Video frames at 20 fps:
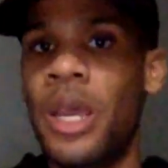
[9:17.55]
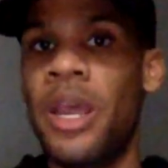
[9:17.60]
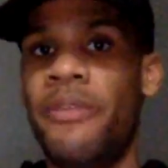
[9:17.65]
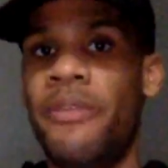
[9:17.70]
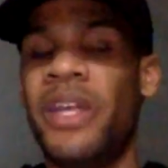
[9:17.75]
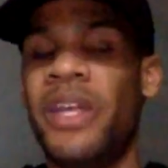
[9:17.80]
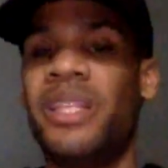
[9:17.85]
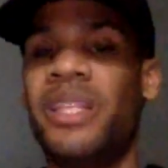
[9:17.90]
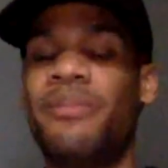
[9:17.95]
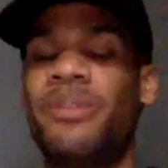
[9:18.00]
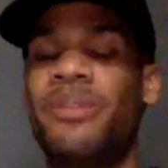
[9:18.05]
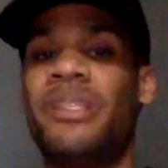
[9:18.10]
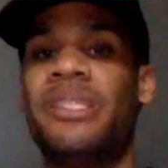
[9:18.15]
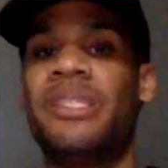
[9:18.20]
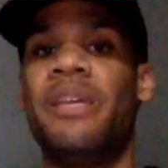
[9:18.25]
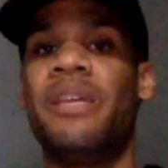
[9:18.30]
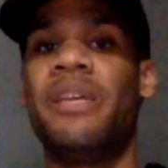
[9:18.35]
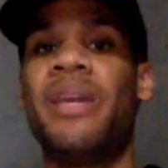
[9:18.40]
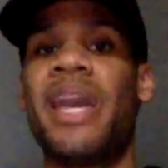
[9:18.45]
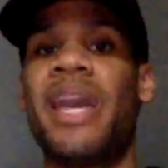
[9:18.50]
than them to
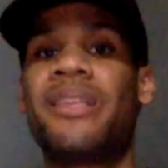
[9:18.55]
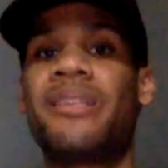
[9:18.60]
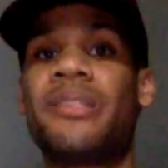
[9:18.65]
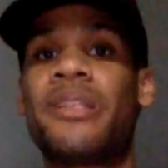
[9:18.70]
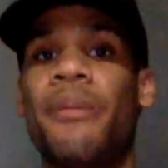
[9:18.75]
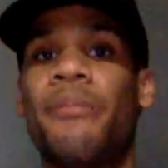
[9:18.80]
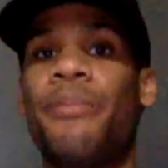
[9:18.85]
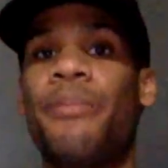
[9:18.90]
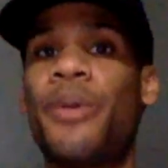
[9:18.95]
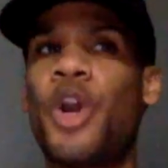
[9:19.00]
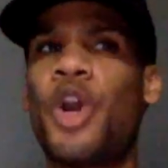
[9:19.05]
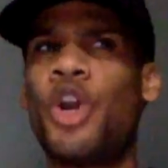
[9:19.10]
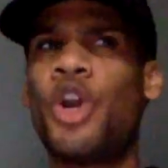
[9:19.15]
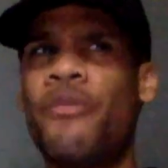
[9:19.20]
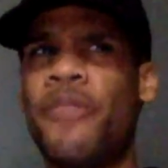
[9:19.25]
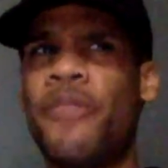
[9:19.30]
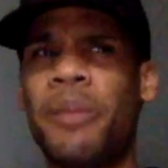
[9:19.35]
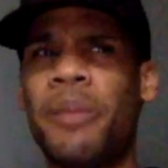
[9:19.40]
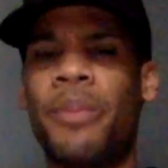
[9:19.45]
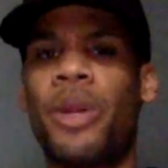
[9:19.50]
see me as some
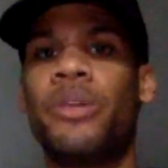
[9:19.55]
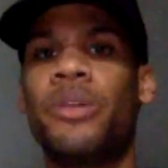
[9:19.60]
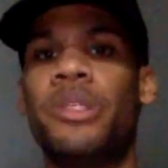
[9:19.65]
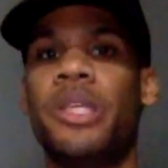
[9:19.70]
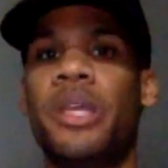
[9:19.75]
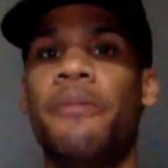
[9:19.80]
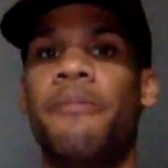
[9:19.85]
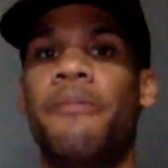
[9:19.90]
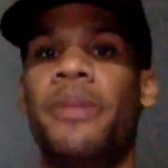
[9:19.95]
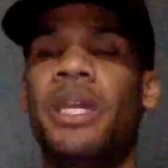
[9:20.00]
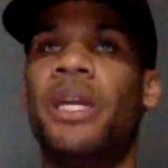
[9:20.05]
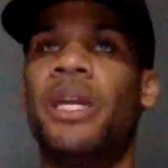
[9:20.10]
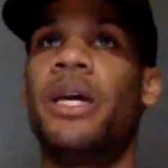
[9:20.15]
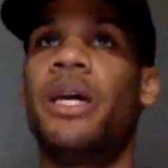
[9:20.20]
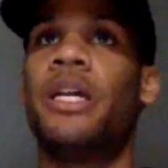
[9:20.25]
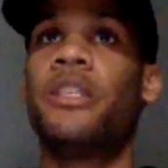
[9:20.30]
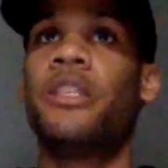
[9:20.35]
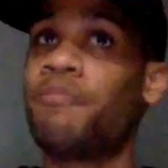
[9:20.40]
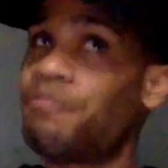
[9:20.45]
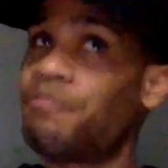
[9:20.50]
perfect person,
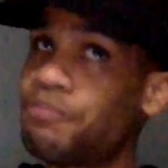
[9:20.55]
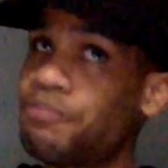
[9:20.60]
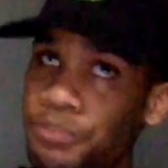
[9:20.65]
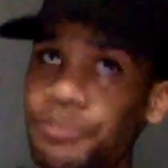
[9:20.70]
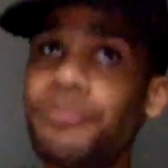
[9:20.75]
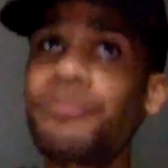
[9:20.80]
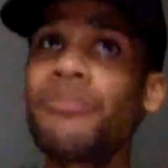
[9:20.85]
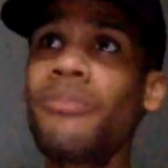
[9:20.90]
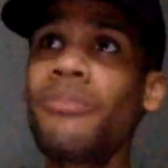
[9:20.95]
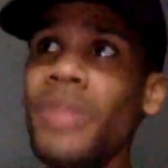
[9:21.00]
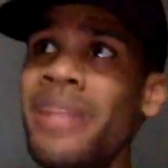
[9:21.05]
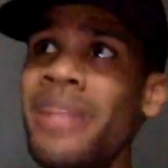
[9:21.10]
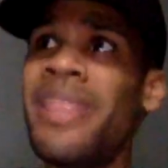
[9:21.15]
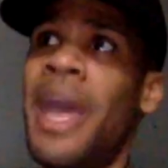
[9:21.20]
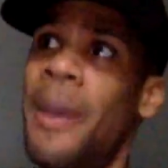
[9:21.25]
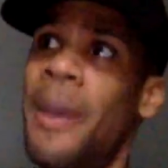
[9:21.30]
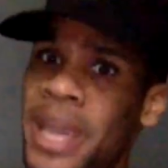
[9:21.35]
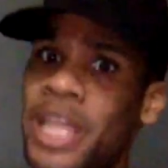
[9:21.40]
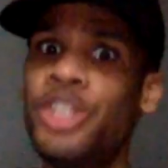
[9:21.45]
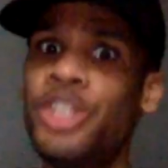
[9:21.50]
because
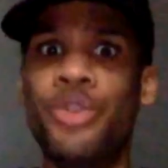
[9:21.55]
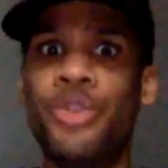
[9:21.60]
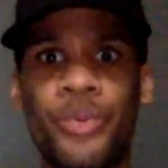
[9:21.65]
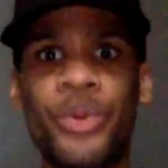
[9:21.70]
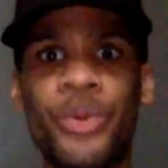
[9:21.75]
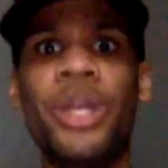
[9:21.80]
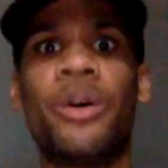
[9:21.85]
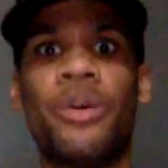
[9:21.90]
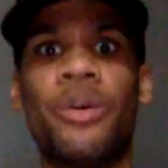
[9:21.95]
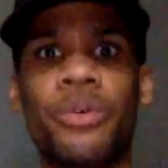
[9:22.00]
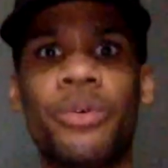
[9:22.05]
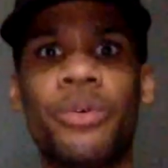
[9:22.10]
that makes you real.